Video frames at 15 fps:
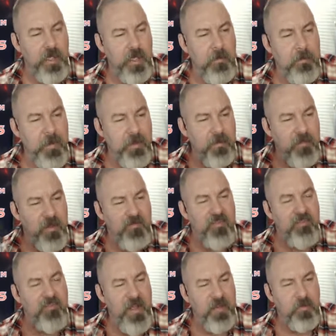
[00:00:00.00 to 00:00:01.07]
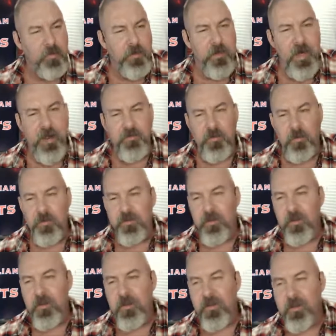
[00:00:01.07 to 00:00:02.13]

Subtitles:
You can beat yourself in the face with it afterwards.